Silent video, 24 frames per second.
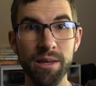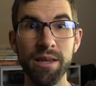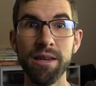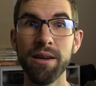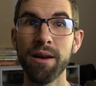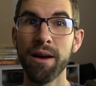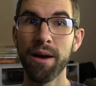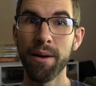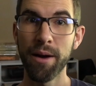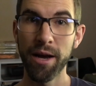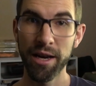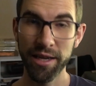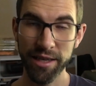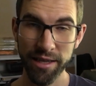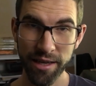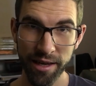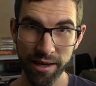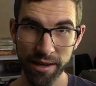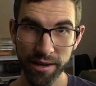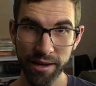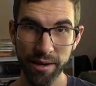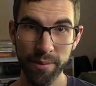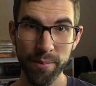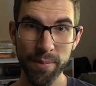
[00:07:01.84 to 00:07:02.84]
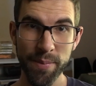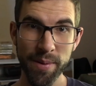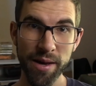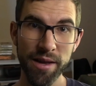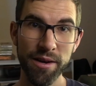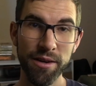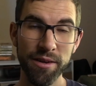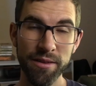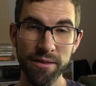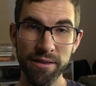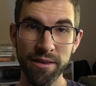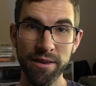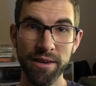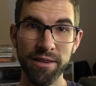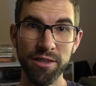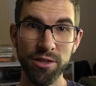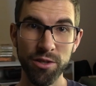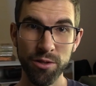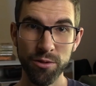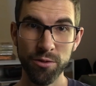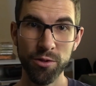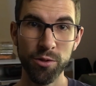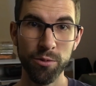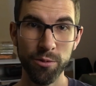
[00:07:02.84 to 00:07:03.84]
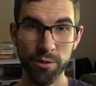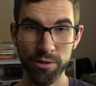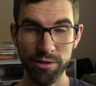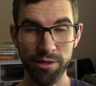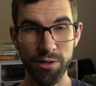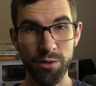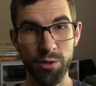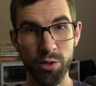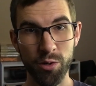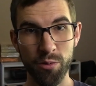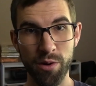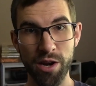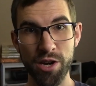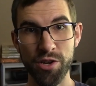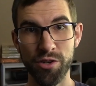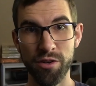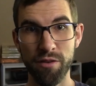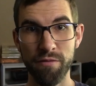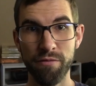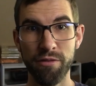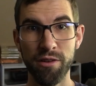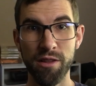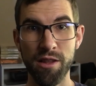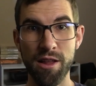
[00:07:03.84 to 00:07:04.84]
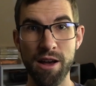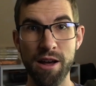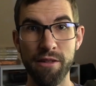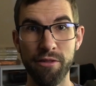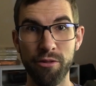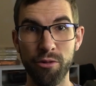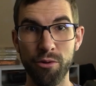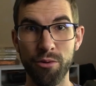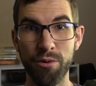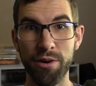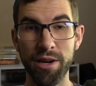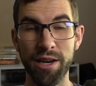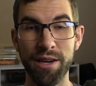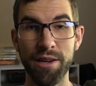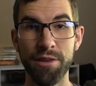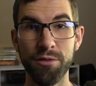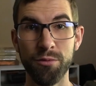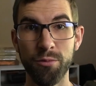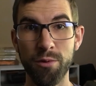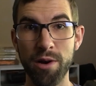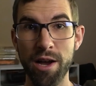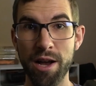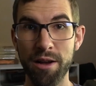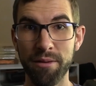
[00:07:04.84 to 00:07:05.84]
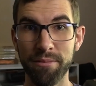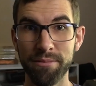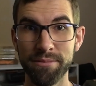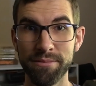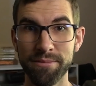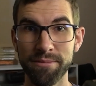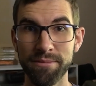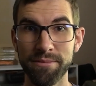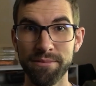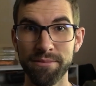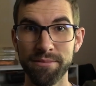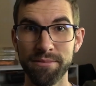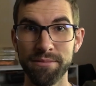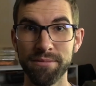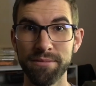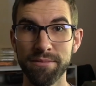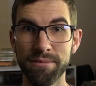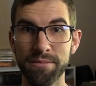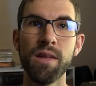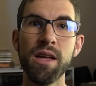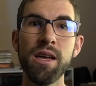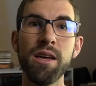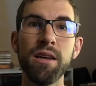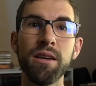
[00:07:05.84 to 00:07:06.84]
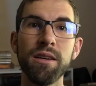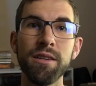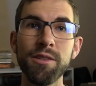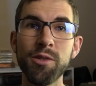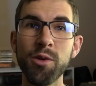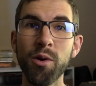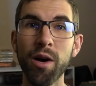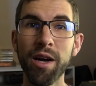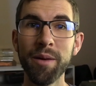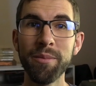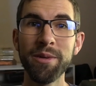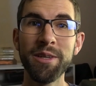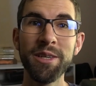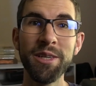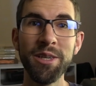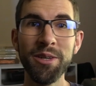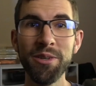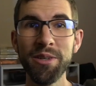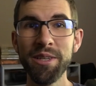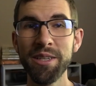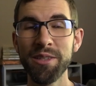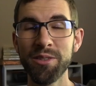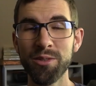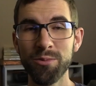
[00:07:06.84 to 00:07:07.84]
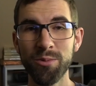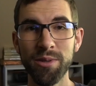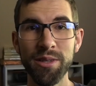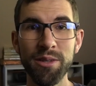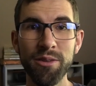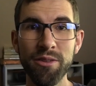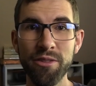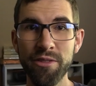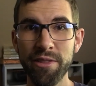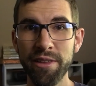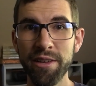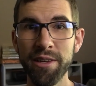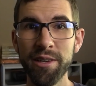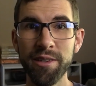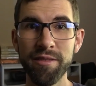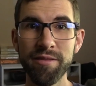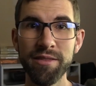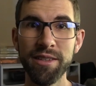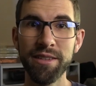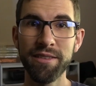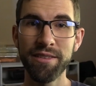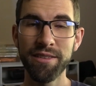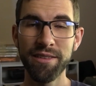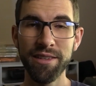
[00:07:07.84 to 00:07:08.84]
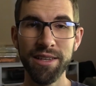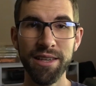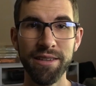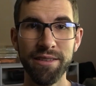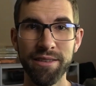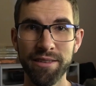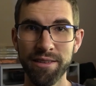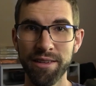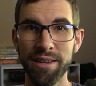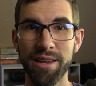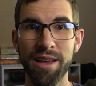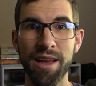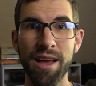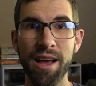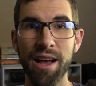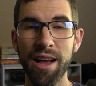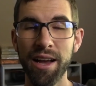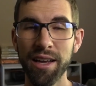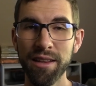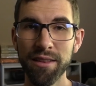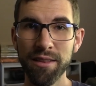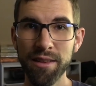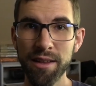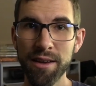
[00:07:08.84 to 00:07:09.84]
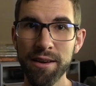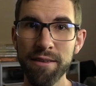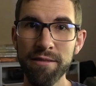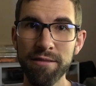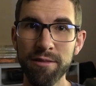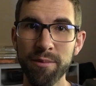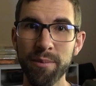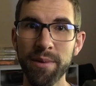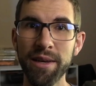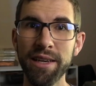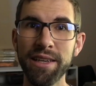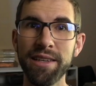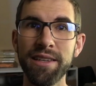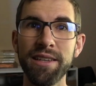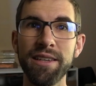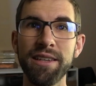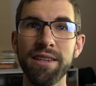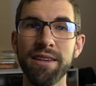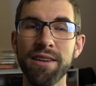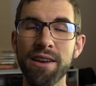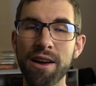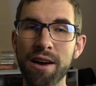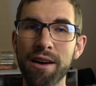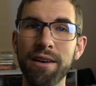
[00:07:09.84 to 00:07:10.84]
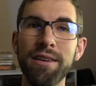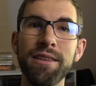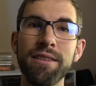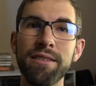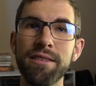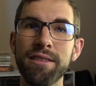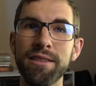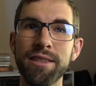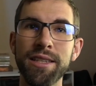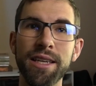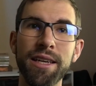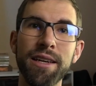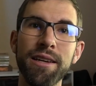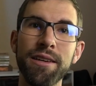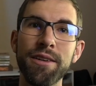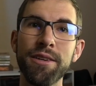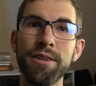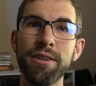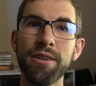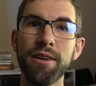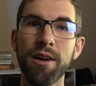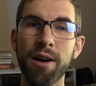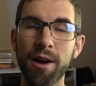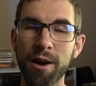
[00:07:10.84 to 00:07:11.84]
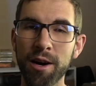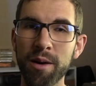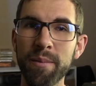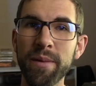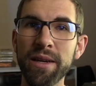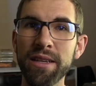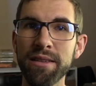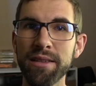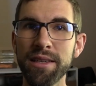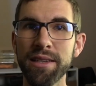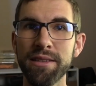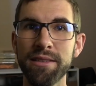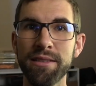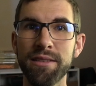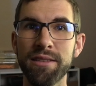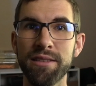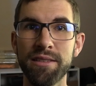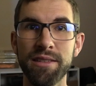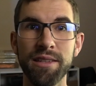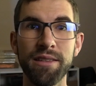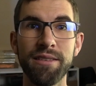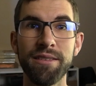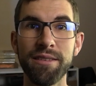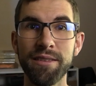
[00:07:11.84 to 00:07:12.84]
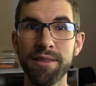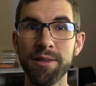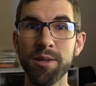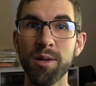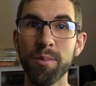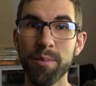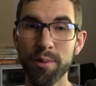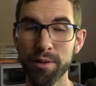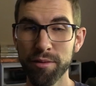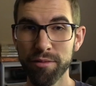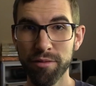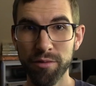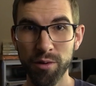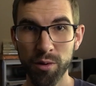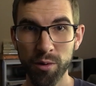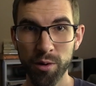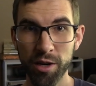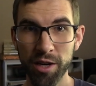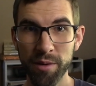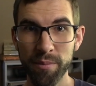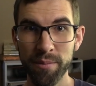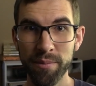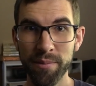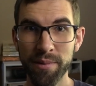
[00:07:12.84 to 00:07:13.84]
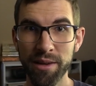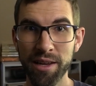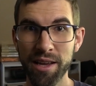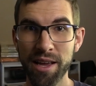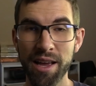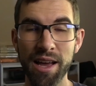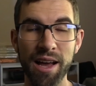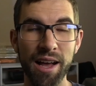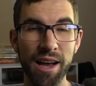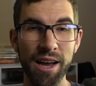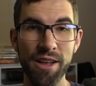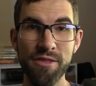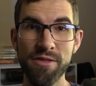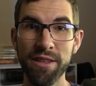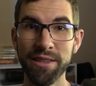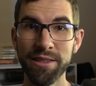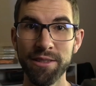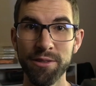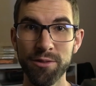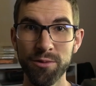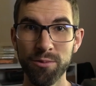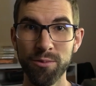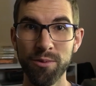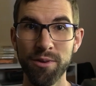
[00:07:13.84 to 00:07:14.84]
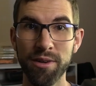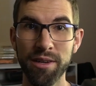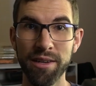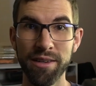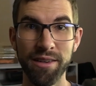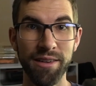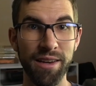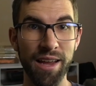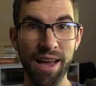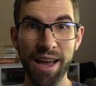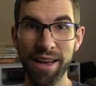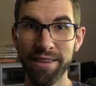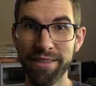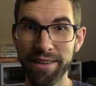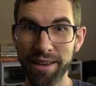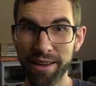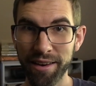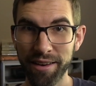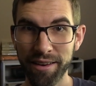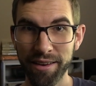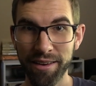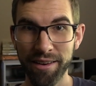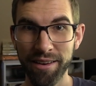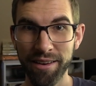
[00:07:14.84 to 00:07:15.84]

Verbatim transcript: be, again, a better than usual situation for Lothlorien as well. So I'm curious what you think of this list. I love making non-standard army lists that still perform. I think this one has it